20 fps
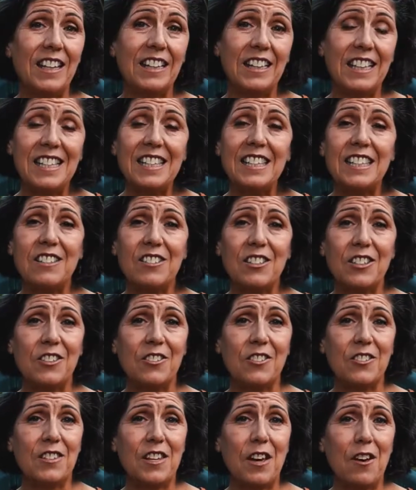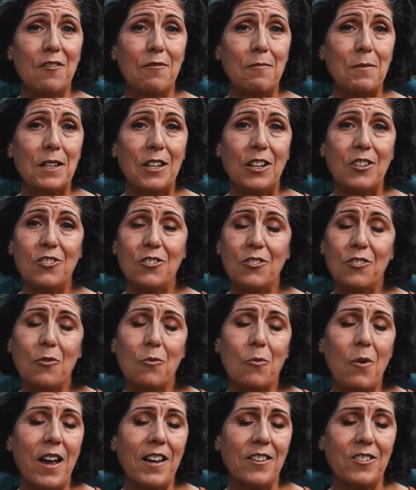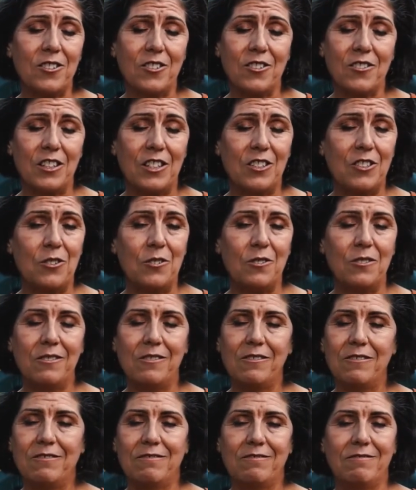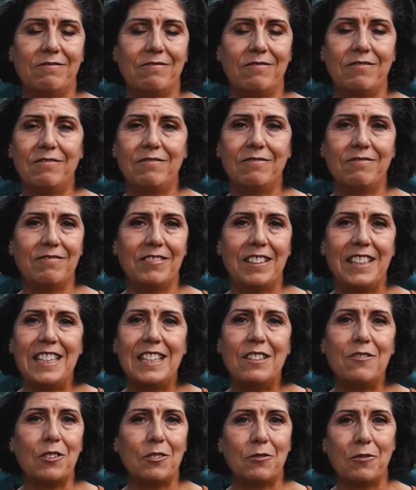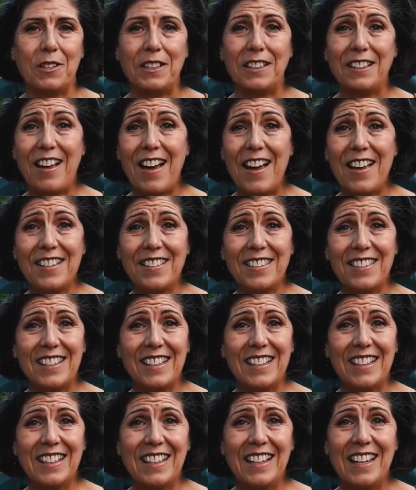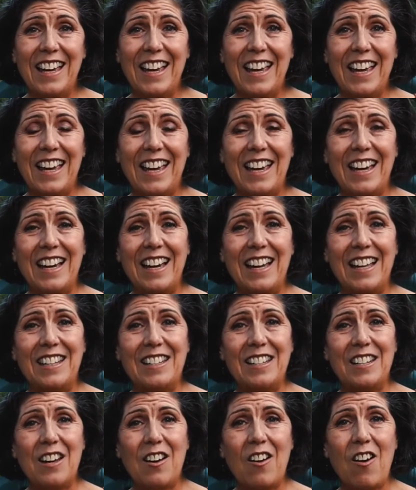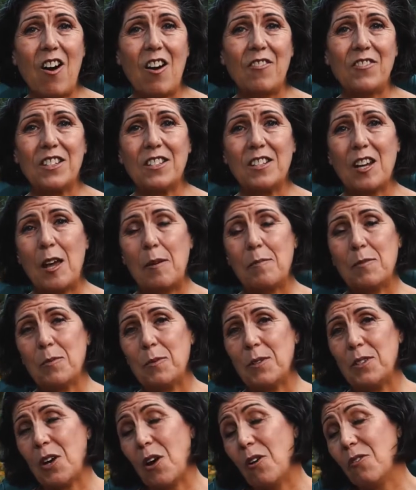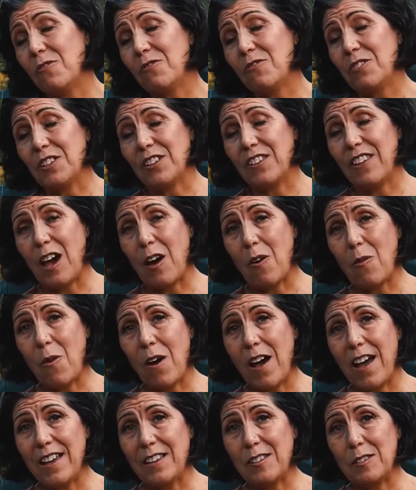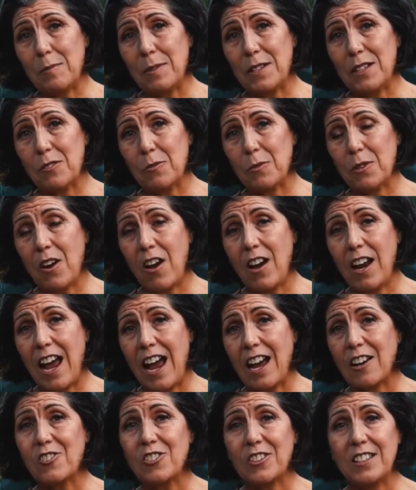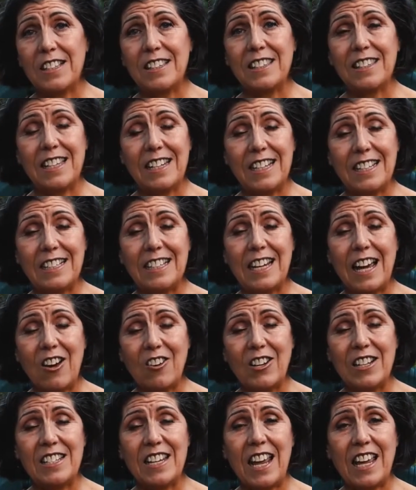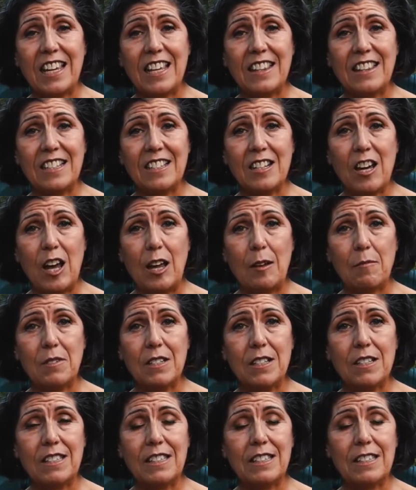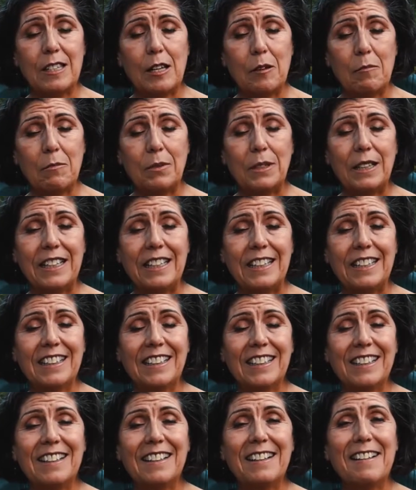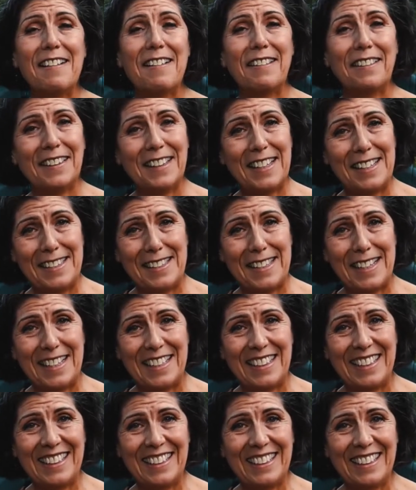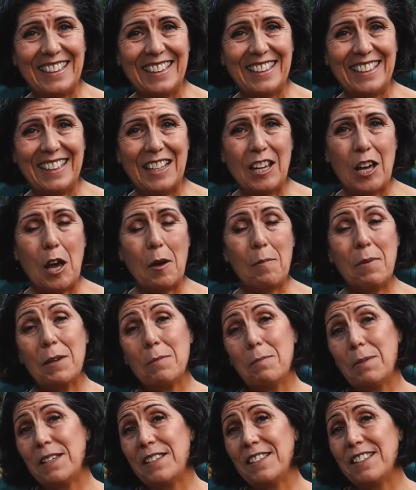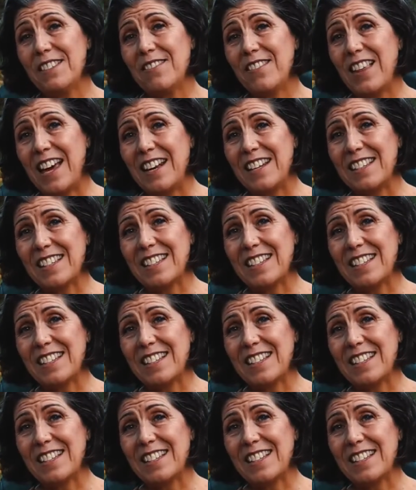and listen to yourself, because you're wiser than you even realize. And oftentimes we don't feel that wise because we're not actually sitting down and taking the time to simply listen. A big piece of that is